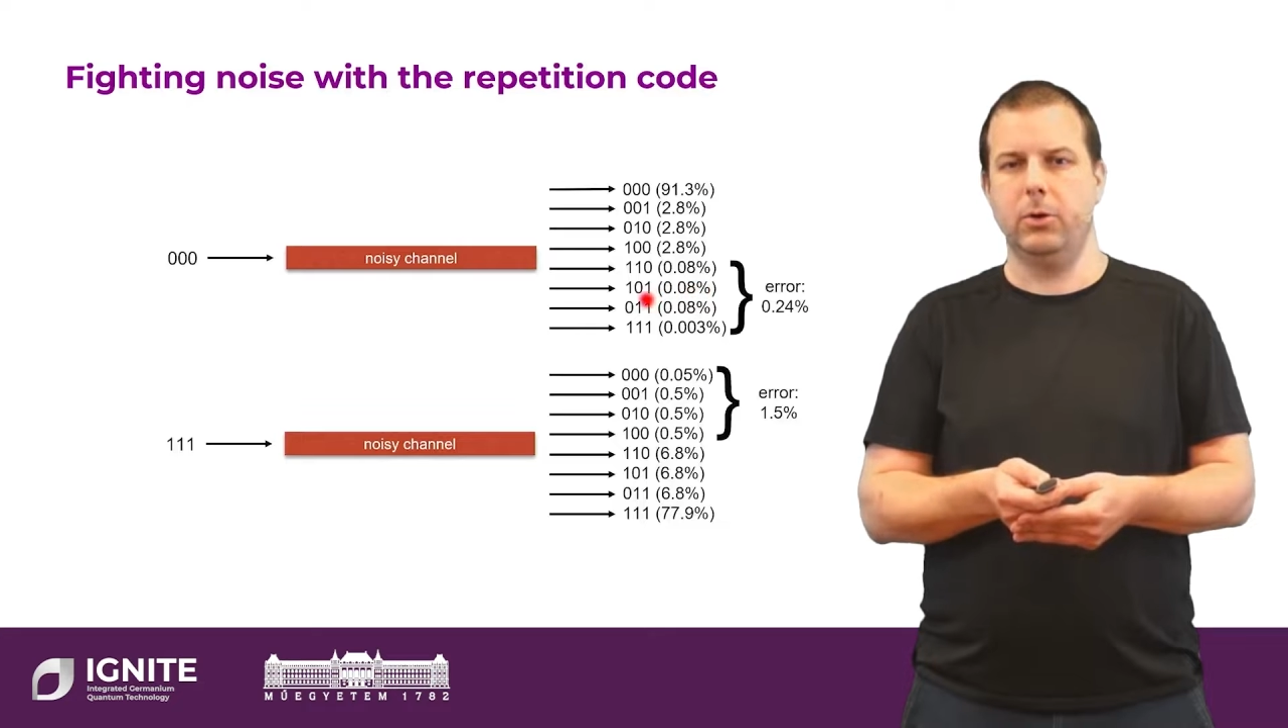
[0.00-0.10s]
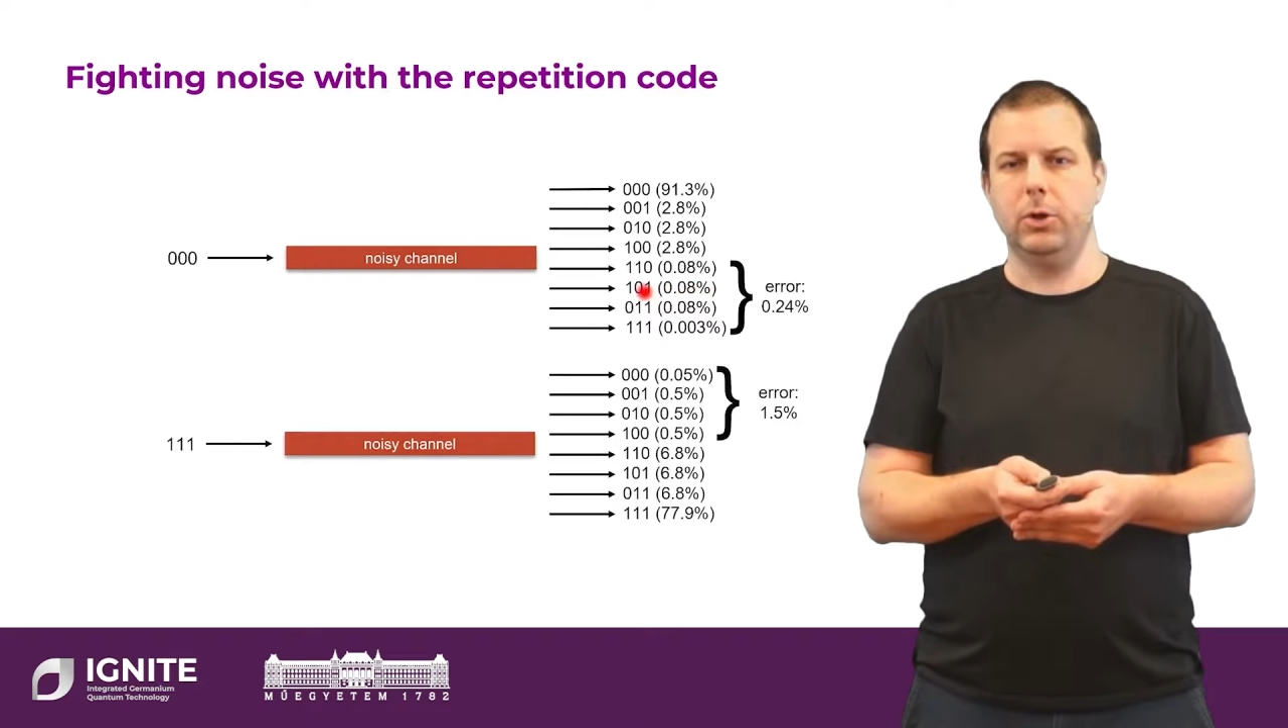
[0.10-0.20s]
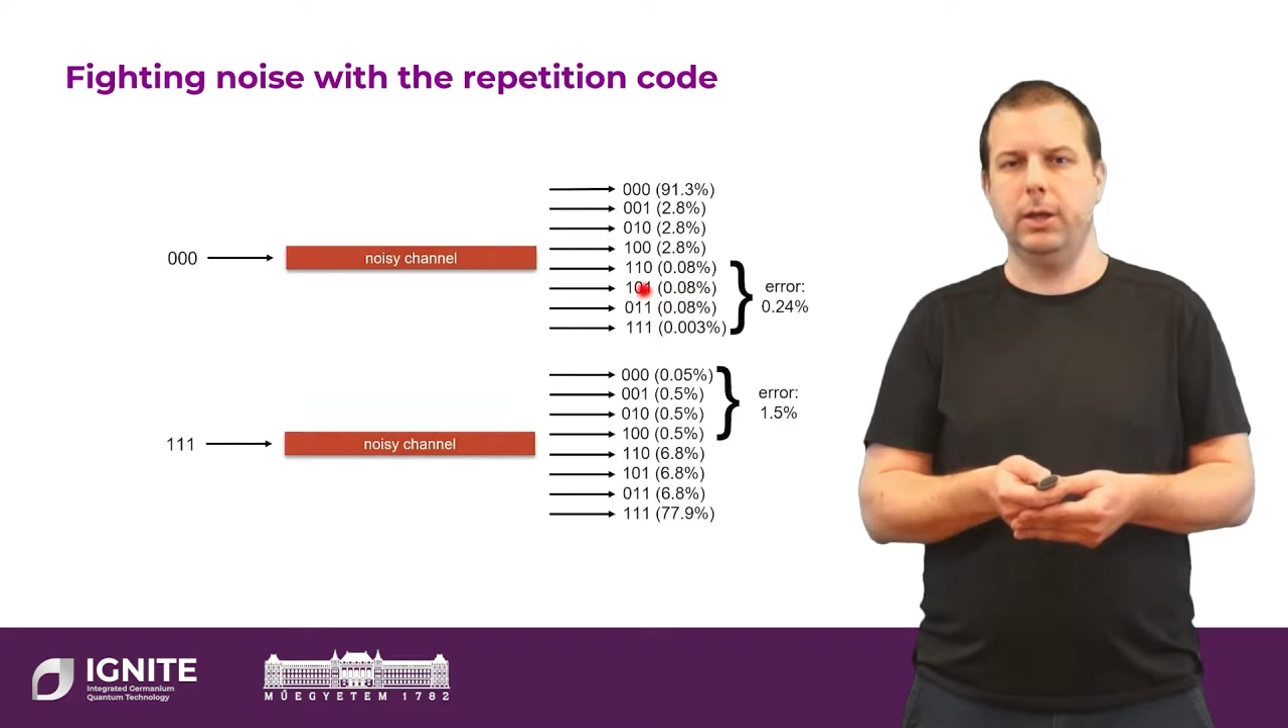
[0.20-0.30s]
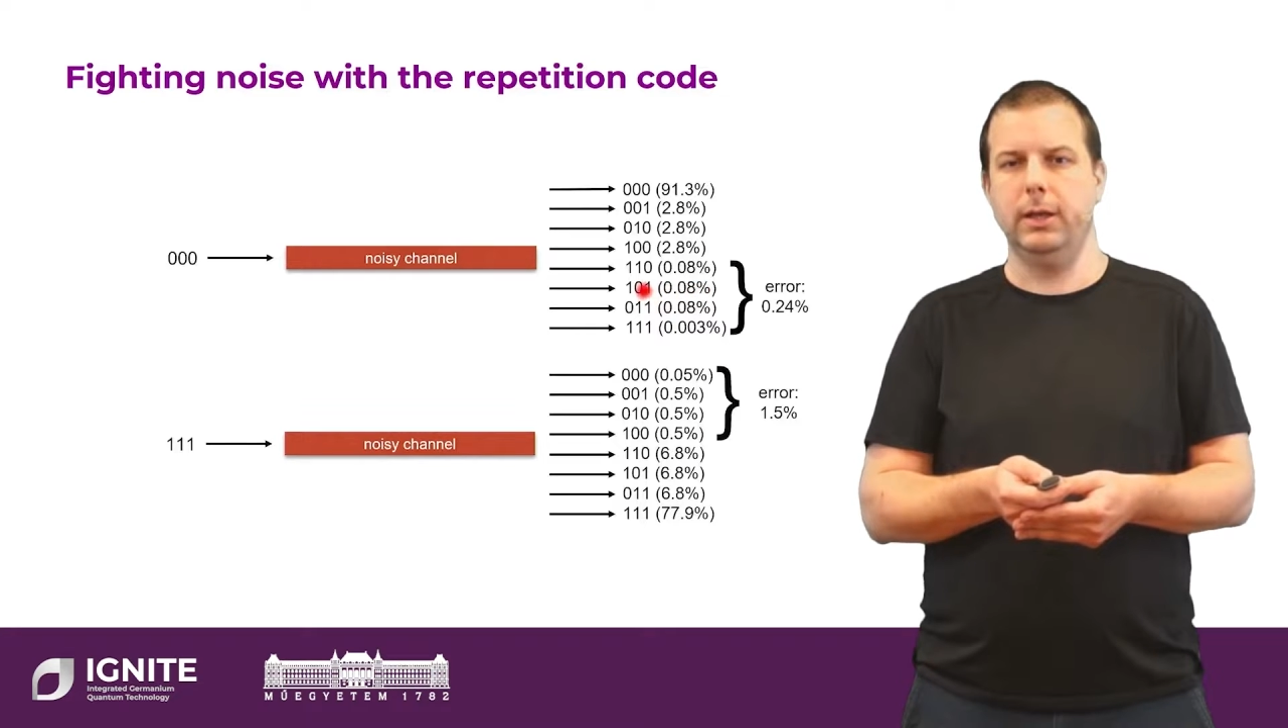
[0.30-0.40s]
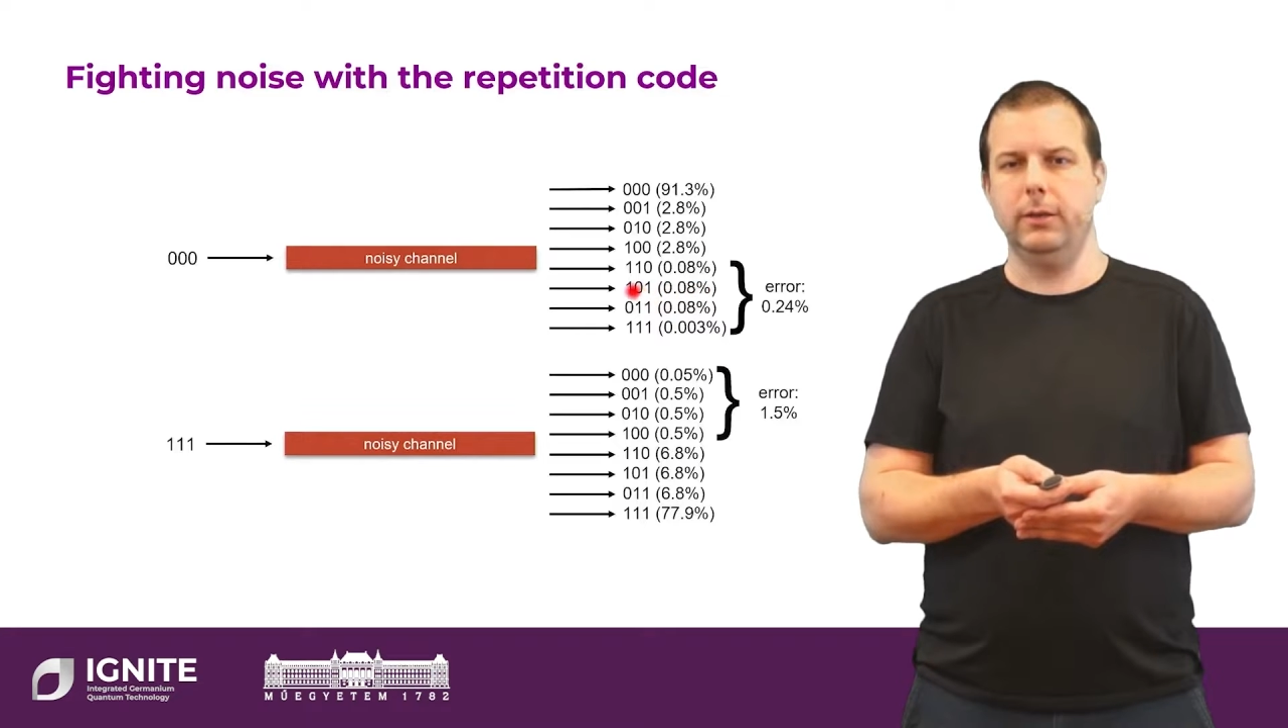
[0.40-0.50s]

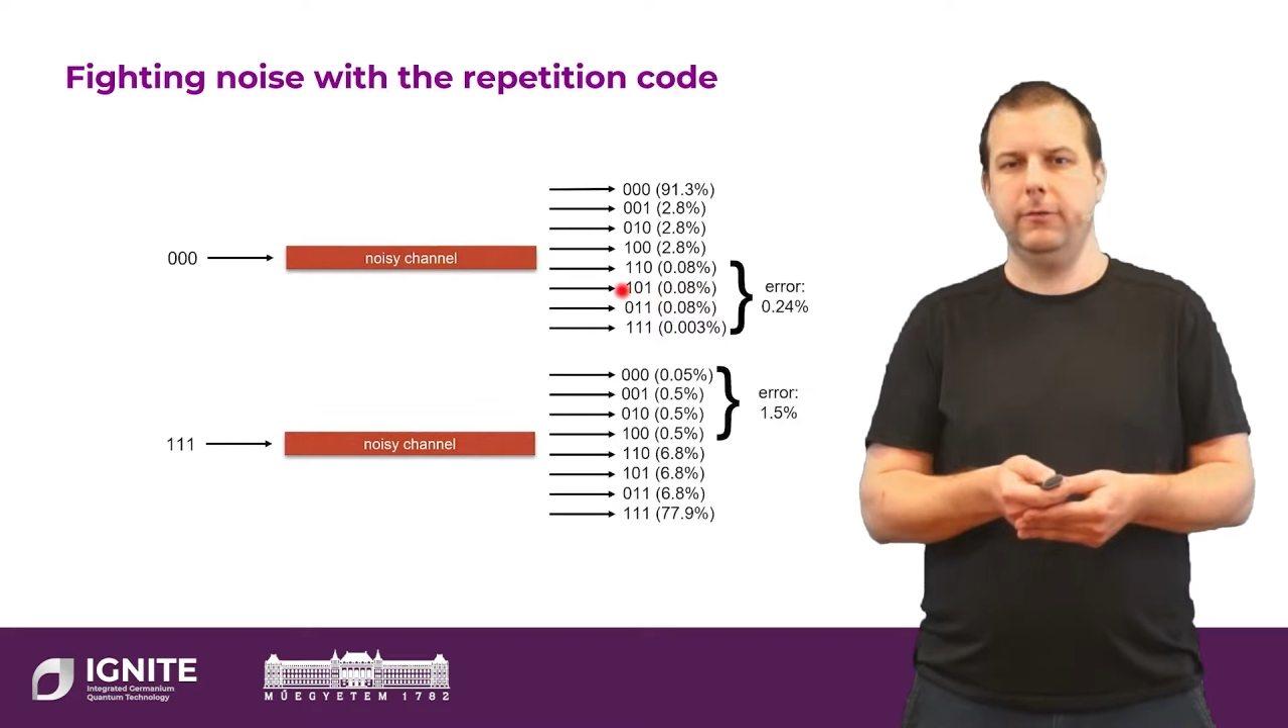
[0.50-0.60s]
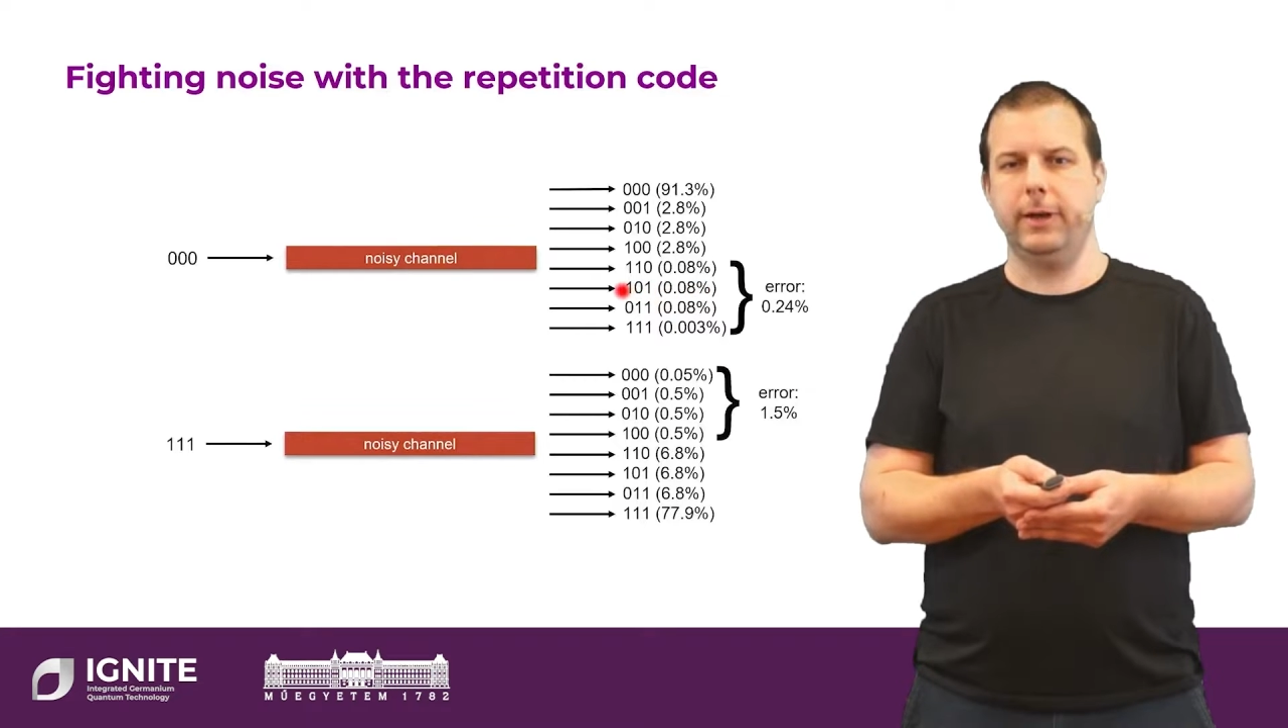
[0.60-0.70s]
only if